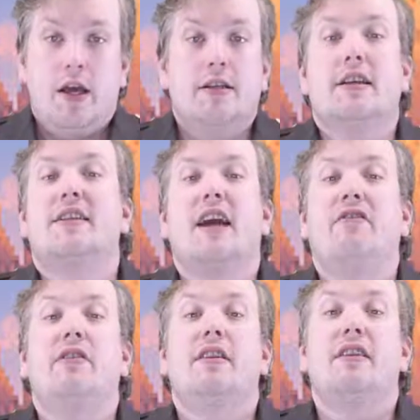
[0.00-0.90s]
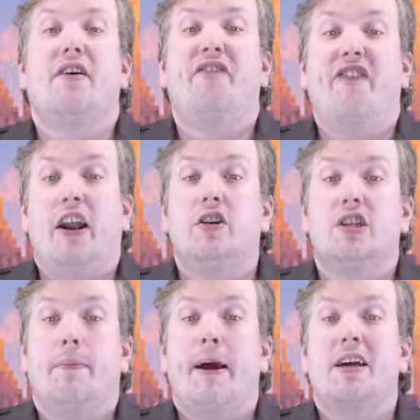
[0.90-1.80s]
discovering that the
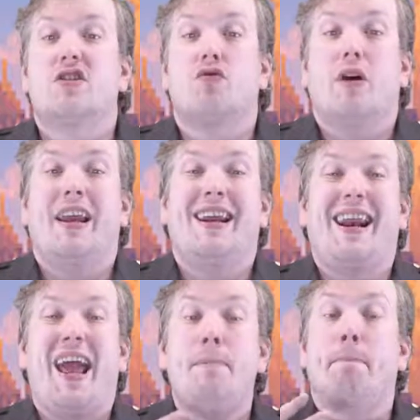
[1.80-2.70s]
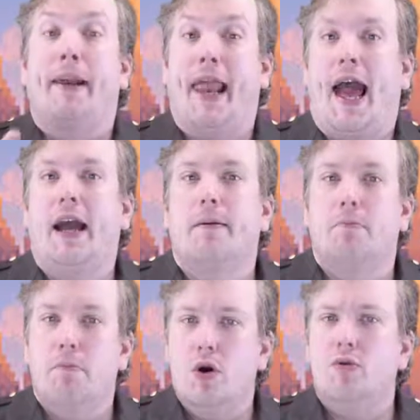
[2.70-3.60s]
Fellowship has created a black
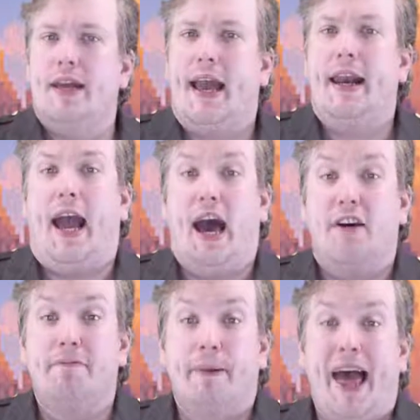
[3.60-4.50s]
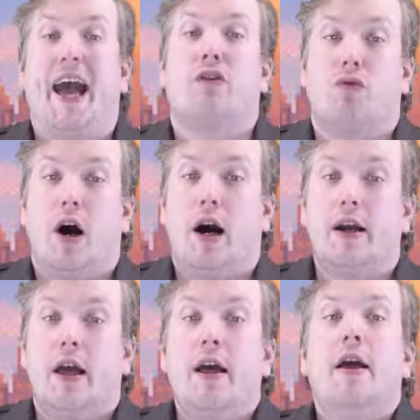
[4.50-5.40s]
moon gate out of black rock